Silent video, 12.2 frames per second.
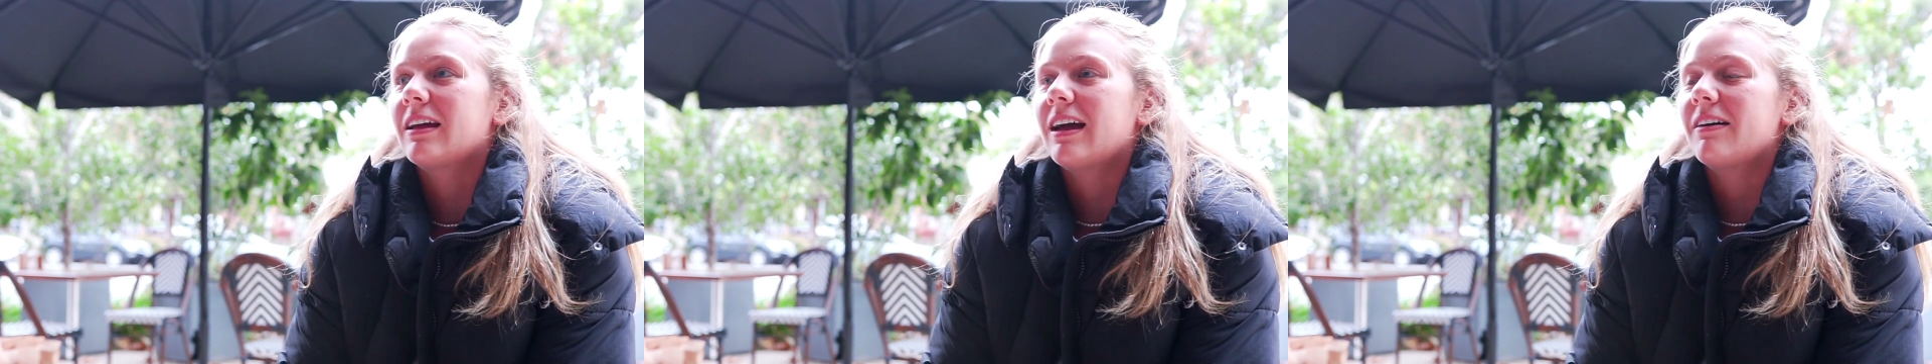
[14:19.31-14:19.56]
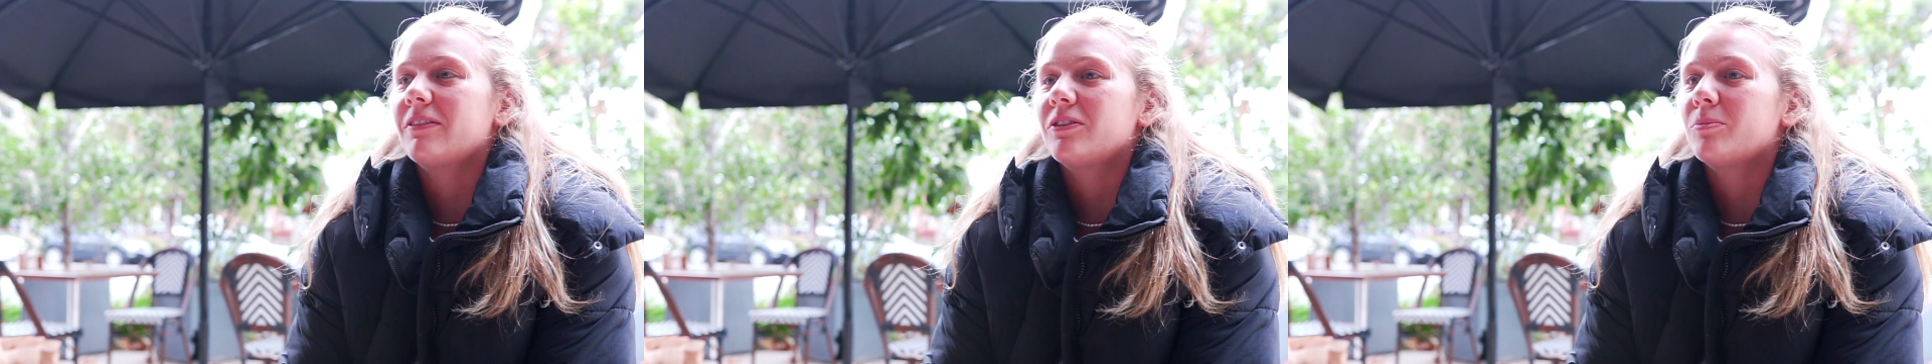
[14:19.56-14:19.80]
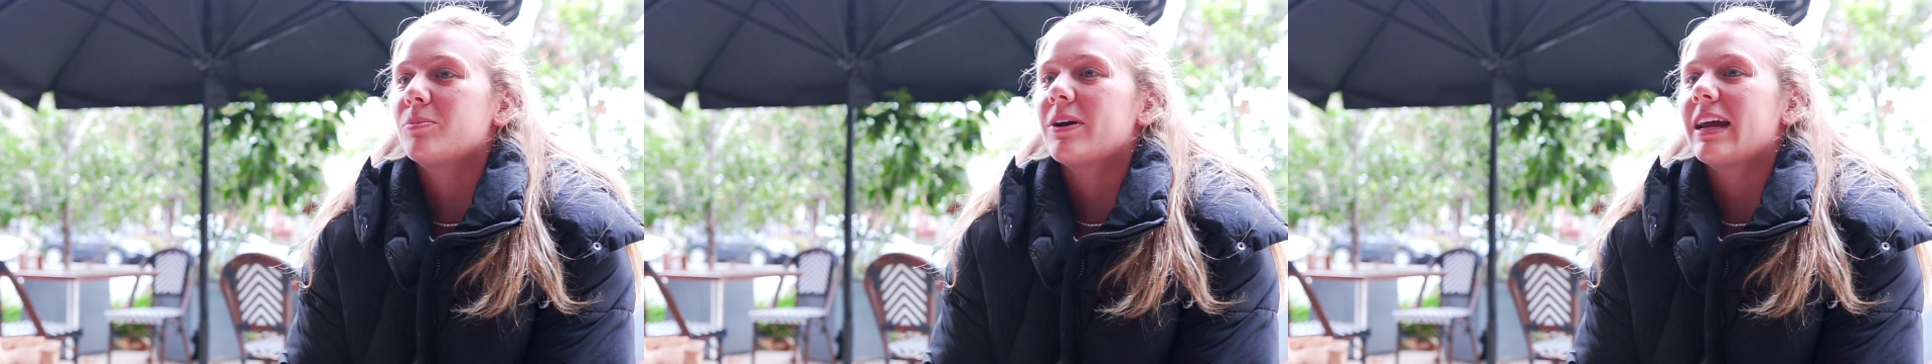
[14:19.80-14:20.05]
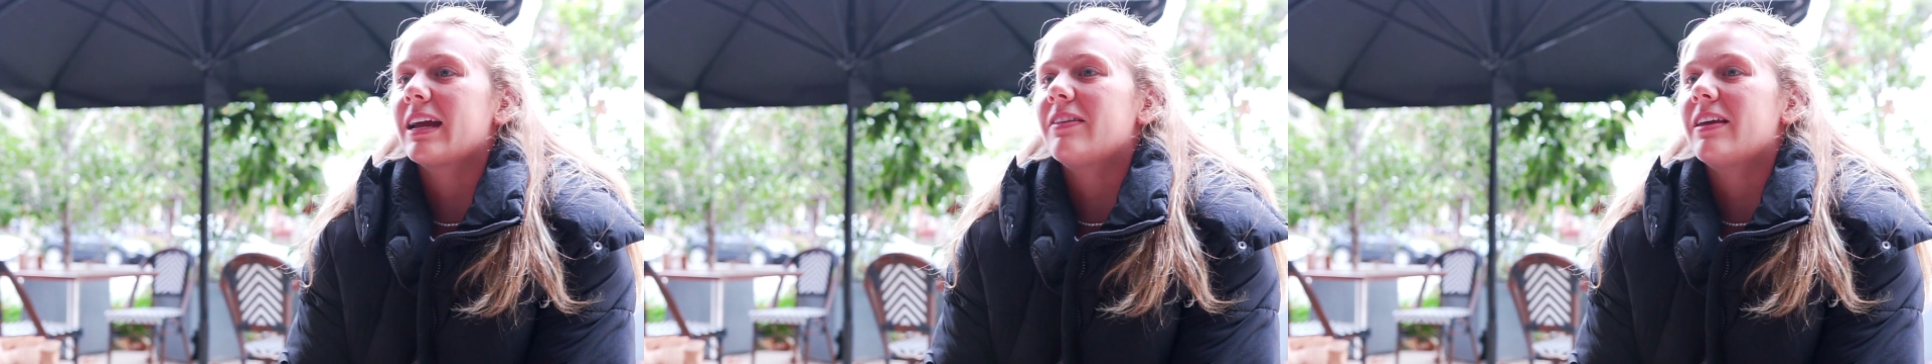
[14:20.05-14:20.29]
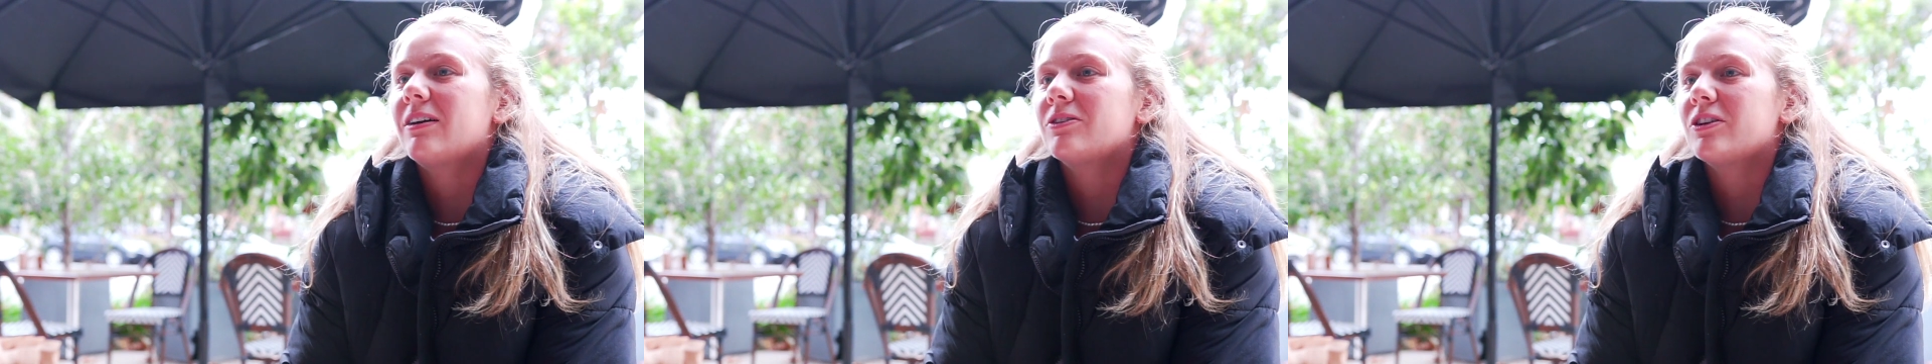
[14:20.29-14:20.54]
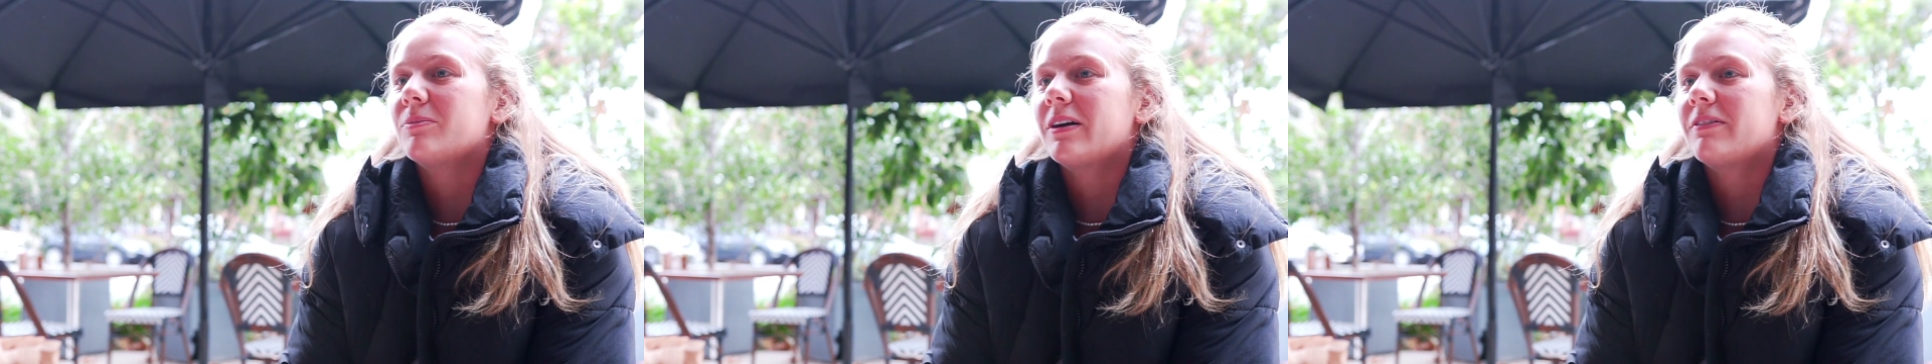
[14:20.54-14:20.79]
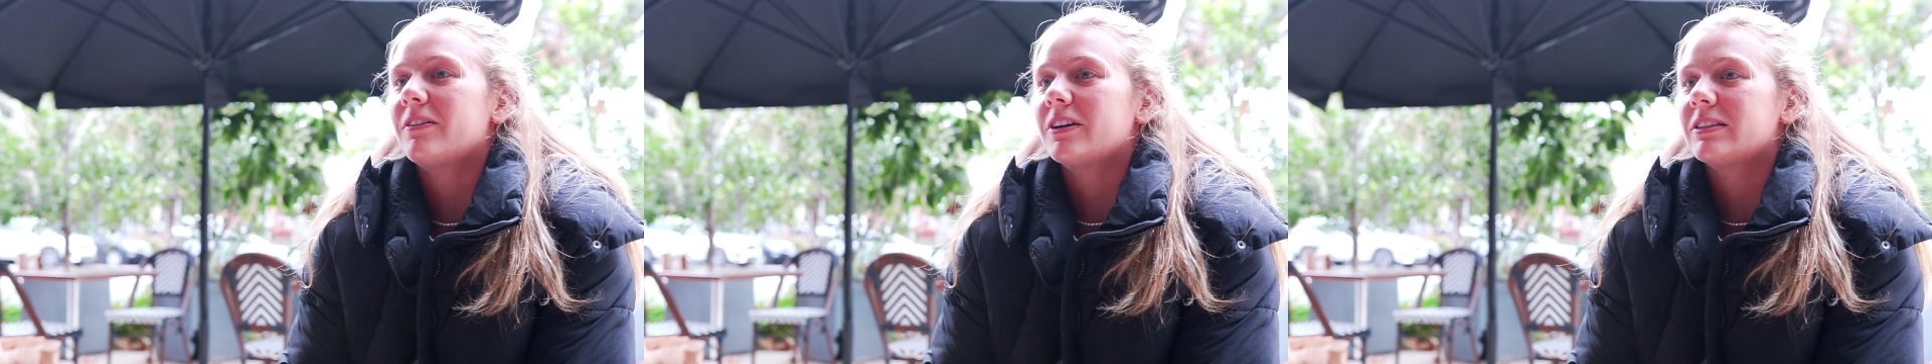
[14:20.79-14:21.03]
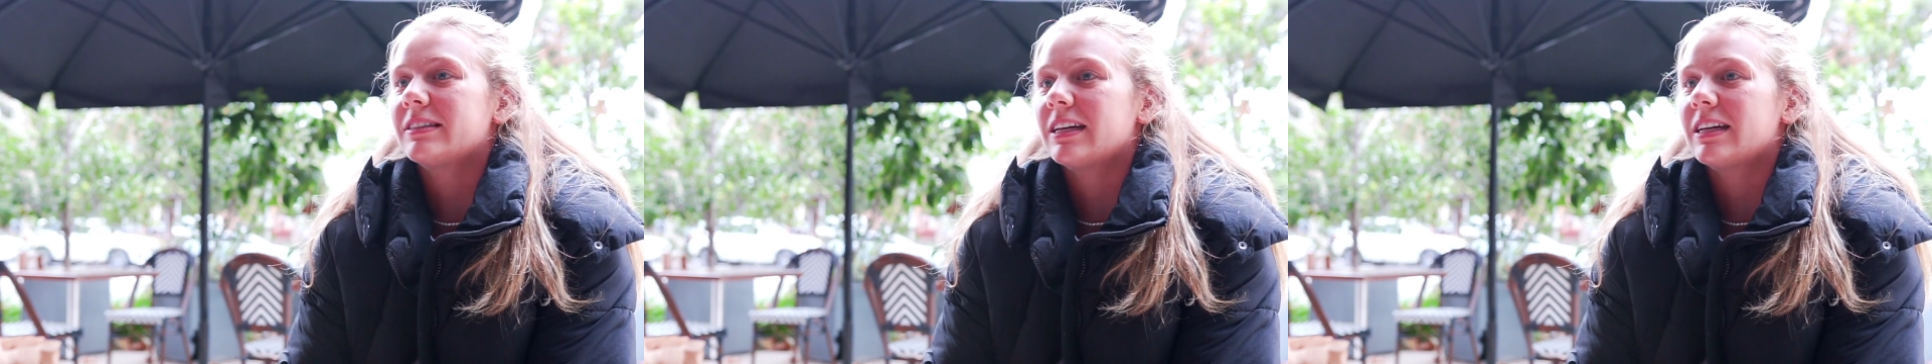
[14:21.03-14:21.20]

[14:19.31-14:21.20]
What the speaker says: have a little break, and then I'll do my first